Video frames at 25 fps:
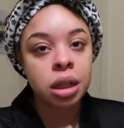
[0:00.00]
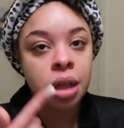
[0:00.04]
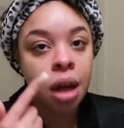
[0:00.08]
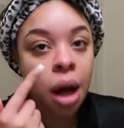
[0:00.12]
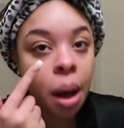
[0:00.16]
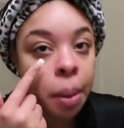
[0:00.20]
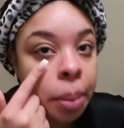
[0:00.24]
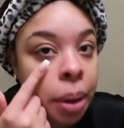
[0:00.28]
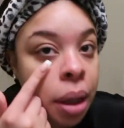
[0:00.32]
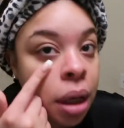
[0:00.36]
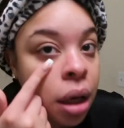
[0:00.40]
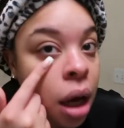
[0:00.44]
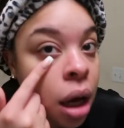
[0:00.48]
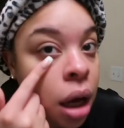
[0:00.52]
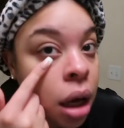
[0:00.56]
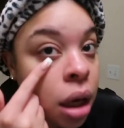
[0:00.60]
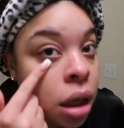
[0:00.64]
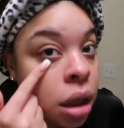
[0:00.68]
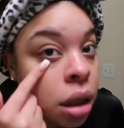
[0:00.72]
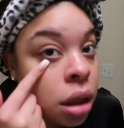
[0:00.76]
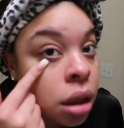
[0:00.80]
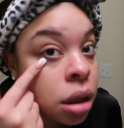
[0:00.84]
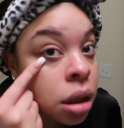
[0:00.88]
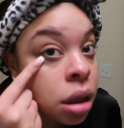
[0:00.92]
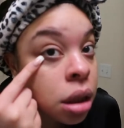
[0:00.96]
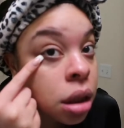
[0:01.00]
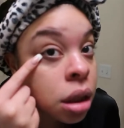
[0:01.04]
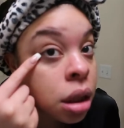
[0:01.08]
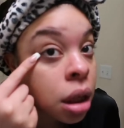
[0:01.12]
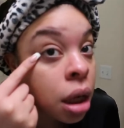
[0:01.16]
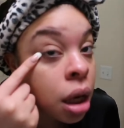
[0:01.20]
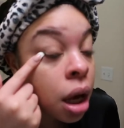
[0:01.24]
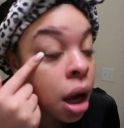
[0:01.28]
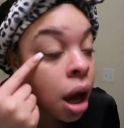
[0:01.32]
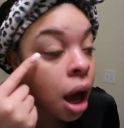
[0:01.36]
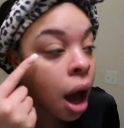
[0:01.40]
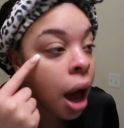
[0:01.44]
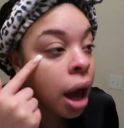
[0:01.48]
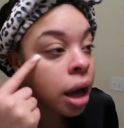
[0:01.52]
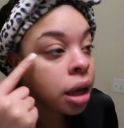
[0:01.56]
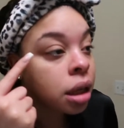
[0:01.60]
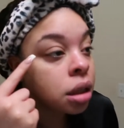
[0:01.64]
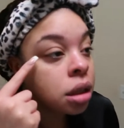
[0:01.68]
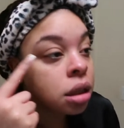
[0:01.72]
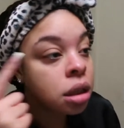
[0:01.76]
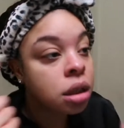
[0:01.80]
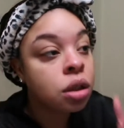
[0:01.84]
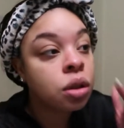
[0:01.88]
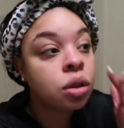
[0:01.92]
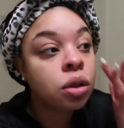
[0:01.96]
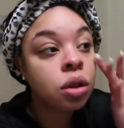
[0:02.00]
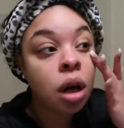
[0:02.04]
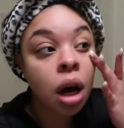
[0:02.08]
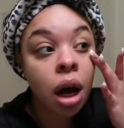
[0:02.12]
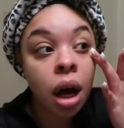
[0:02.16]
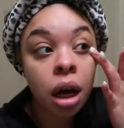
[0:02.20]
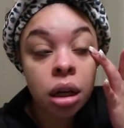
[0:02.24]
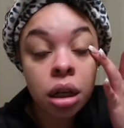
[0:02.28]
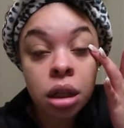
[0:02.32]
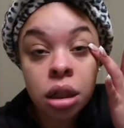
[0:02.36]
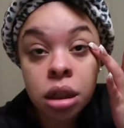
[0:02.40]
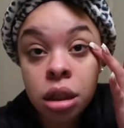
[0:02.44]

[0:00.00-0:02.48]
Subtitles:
Now, because I can still kind of